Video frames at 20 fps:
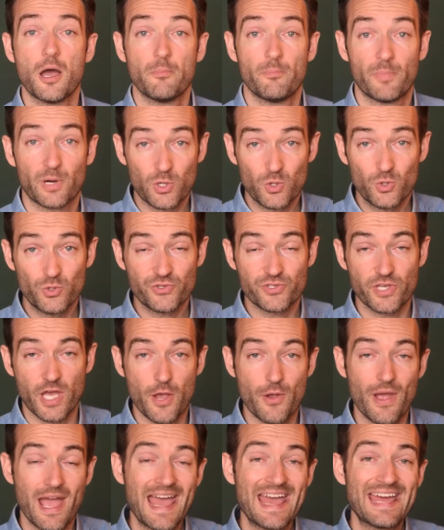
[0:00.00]
but also
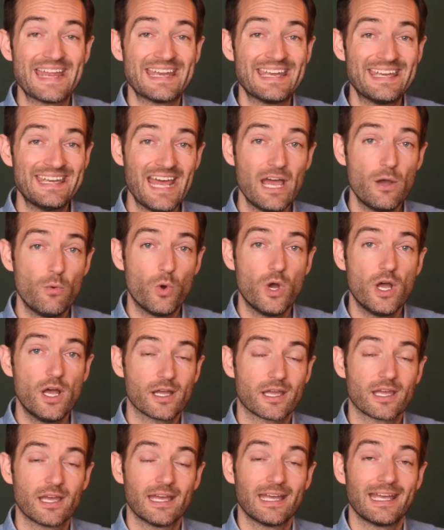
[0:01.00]

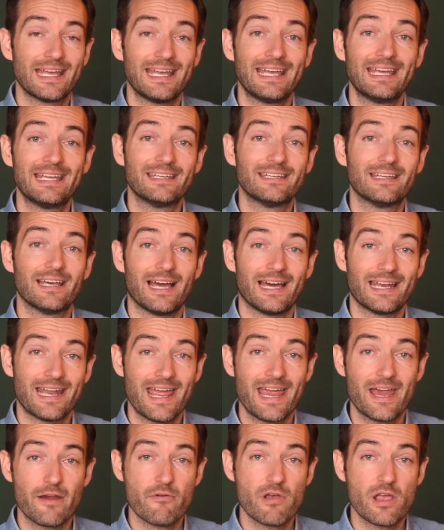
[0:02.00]
network in an
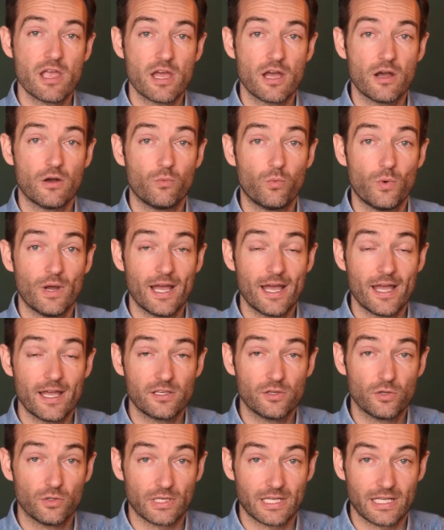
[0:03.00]
area where
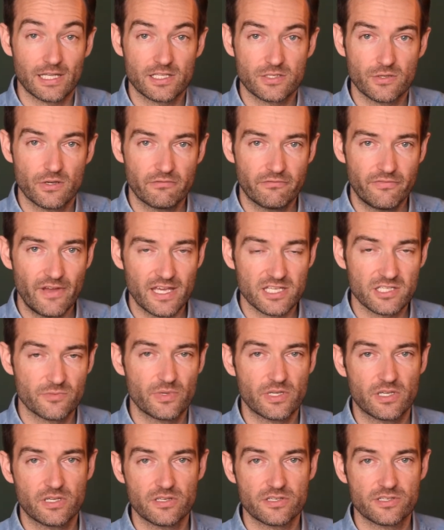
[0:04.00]
you're looking to invest,
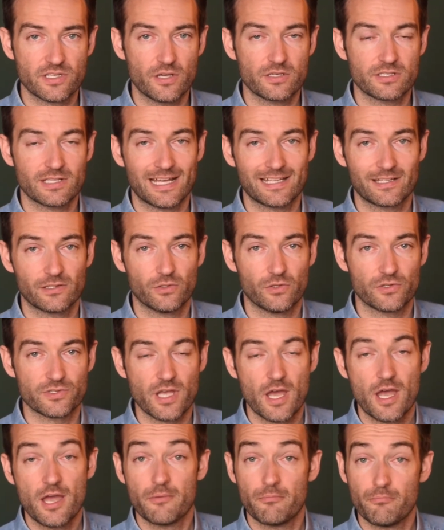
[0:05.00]
because those landlords
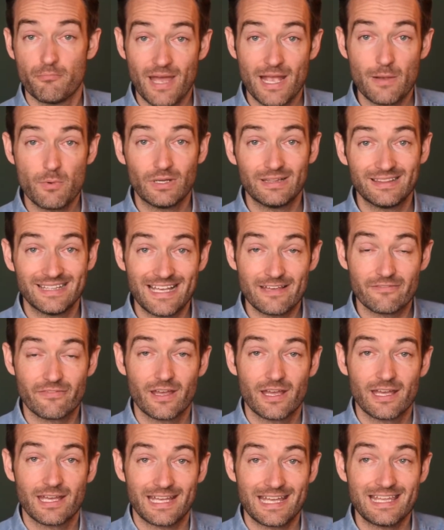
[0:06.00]
may well live
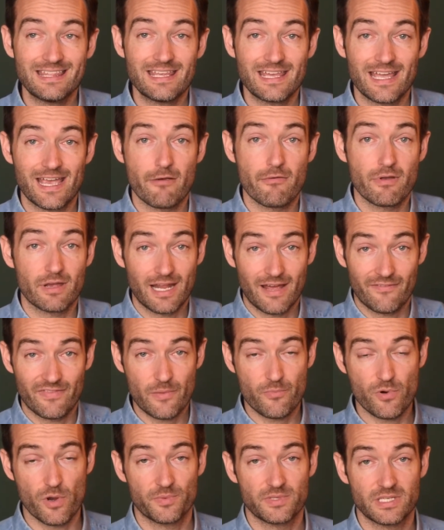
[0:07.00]
in the area and have their
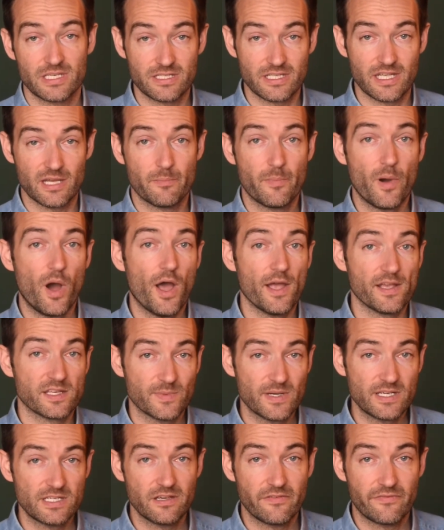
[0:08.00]
properties nearby,
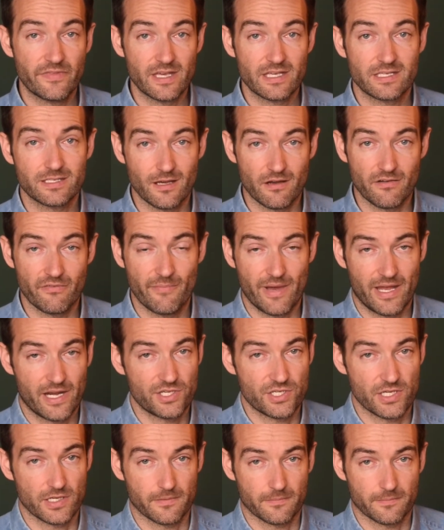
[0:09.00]
especially if they're self-managing.